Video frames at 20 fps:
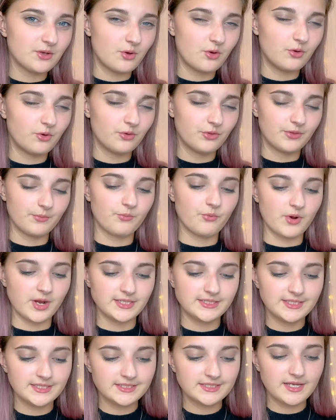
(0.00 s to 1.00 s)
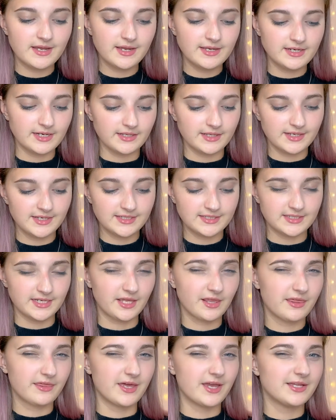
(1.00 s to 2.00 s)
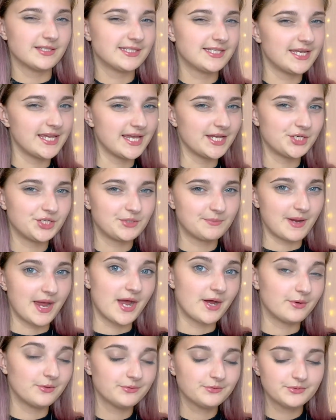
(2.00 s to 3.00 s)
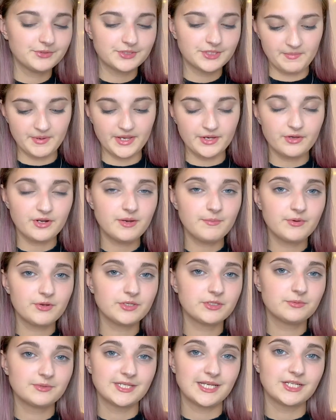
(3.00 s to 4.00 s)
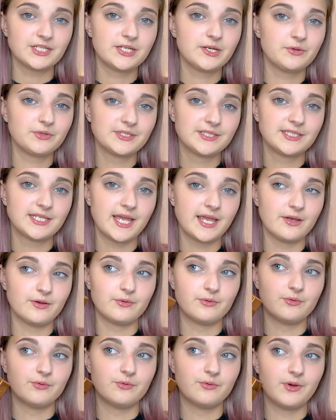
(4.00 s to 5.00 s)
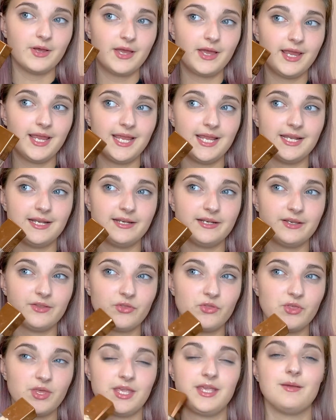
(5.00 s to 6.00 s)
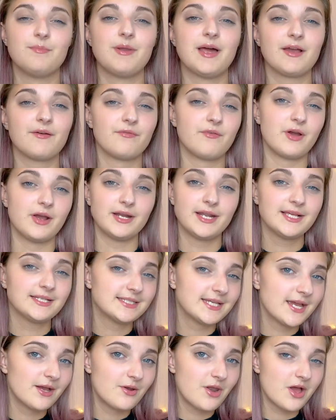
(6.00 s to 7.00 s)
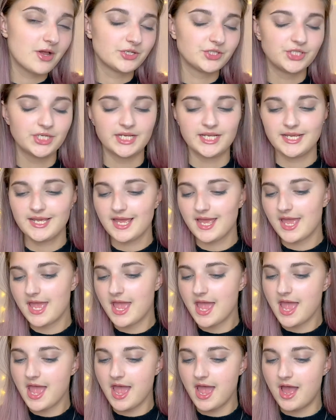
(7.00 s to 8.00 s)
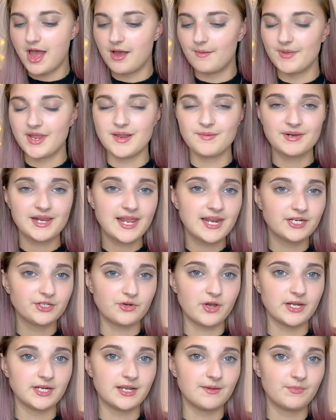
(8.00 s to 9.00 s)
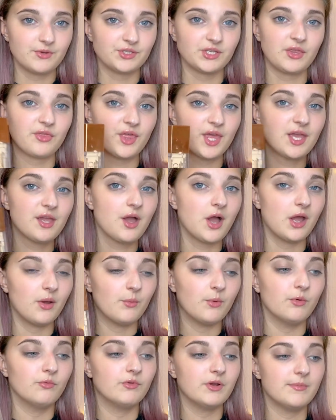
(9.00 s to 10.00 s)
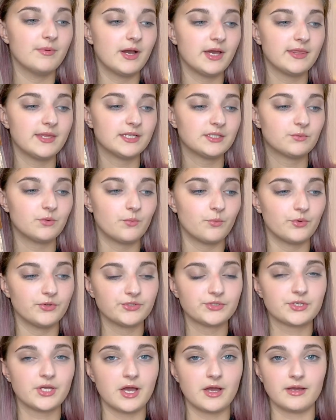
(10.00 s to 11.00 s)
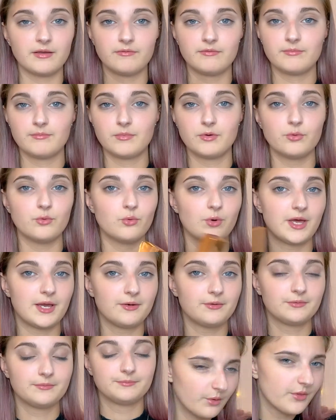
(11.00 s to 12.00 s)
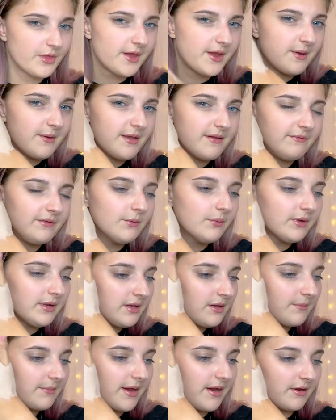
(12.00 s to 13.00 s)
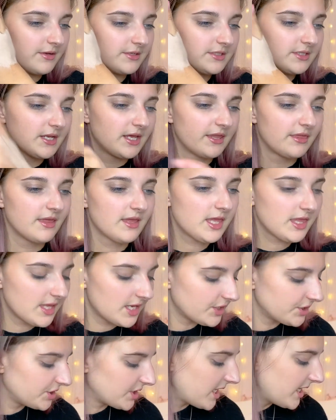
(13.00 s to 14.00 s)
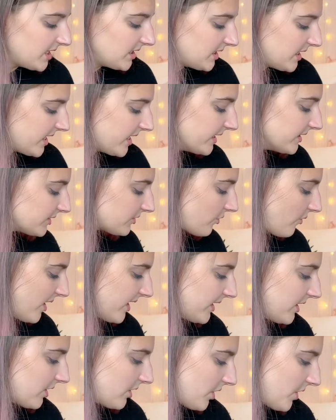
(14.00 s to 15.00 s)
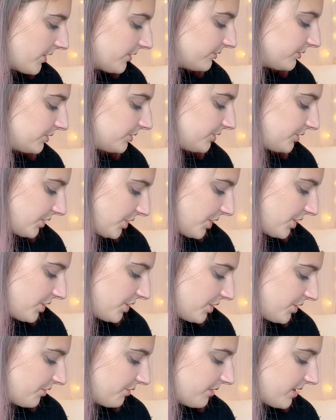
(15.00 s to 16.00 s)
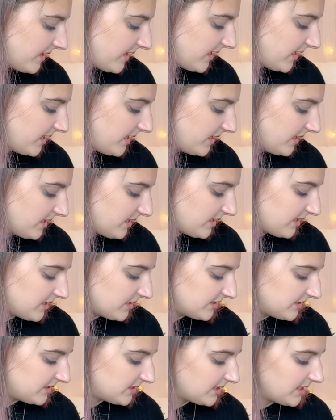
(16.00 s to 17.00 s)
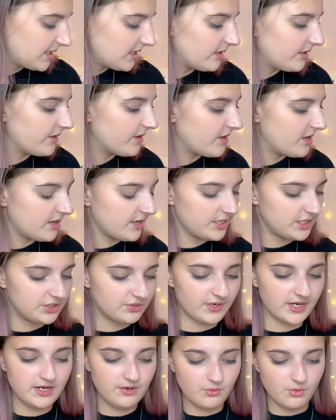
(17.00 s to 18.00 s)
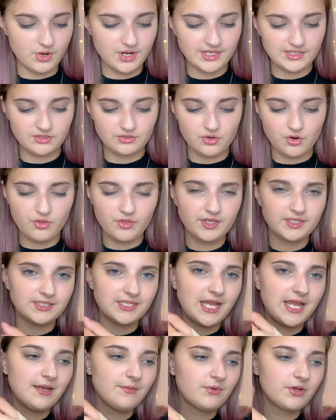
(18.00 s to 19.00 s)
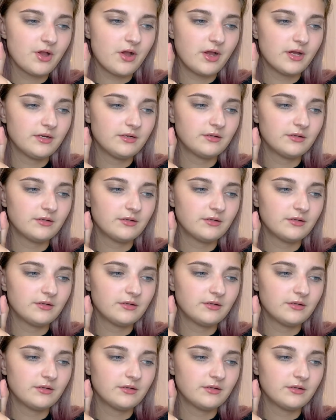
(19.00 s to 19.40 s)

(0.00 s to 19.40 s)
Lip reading: on the pricier side. I think it's like 30-ish pounds, but I got it because it was actually on sale in the Black Friday sale last year. And I'm glad I tried it because I think I will rebuy this one once I'm all out. Although if you want a comparison, I think that shade is quite close to the Conceal and Hydrate one. It's got the same kind